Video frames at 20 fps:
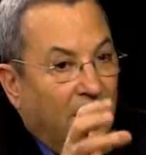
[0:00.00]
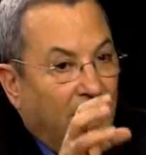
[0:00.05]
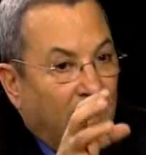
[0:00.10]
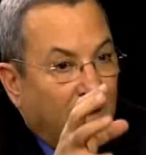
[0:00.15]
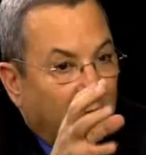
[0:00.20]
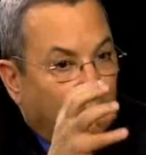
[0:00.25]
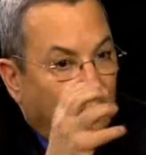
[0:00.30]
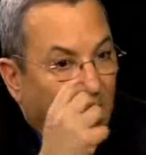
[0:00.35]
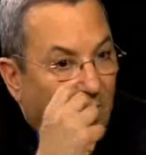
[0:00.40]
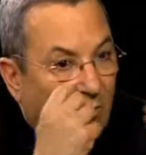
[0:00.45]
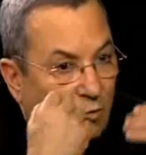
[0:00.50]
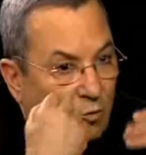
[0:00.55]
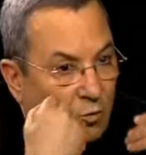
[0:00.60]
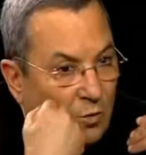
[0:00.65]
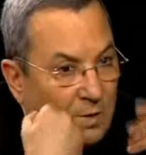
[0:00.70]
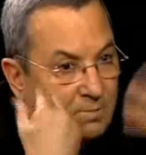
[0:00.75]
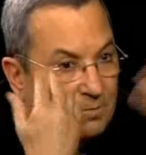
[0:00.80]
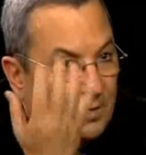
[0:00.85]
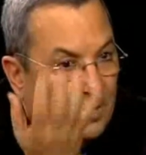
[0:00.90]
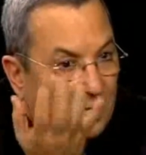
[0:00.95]
And
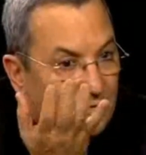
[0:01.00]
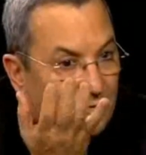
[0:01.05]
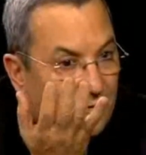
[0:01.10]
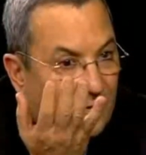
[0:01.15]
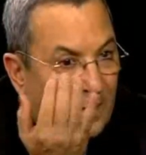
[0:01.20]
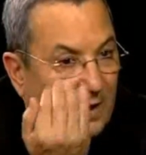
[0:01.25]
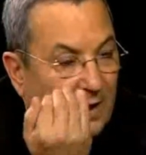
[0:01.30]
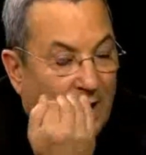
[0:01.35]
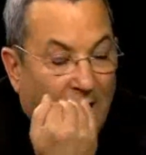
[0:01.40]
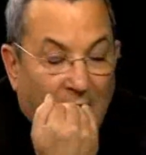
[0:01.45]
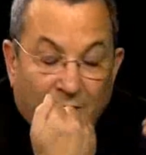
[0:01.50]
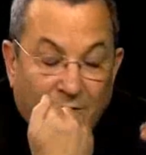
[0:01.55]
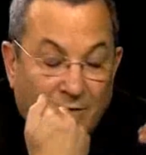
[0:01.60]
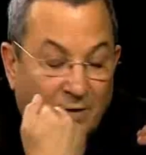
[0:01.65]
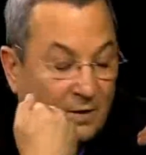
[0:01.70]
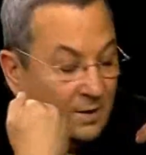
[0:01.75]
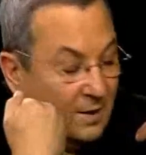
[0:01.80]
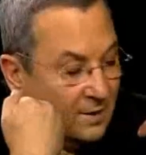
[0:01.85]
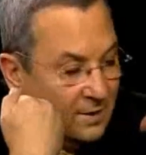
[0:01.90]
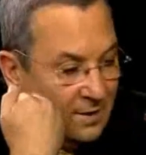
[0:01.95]
we prefer, I
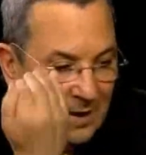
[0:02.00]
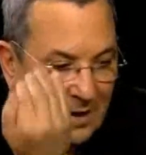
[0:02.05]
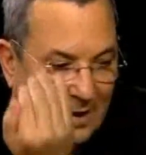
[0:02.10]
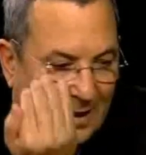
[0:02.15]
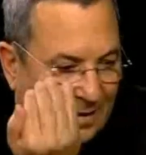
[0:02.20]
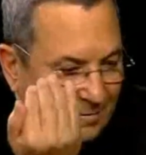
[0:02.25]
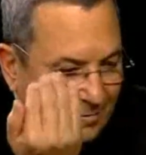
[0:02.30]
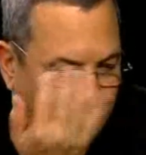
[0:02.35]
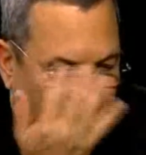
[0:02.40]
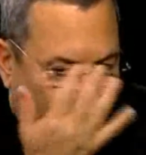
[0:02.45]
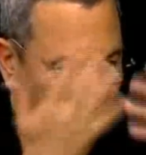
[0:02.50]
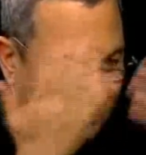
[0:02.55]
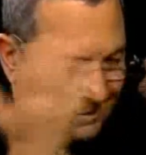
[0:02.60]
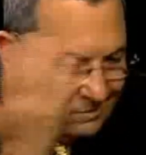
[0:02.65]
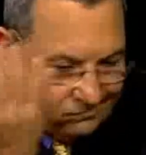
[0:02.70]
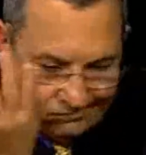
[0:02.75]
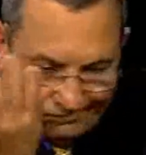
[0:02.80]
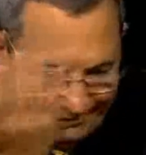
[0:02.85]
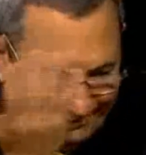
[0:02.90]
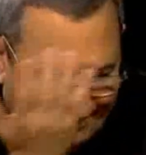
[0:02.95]
think that every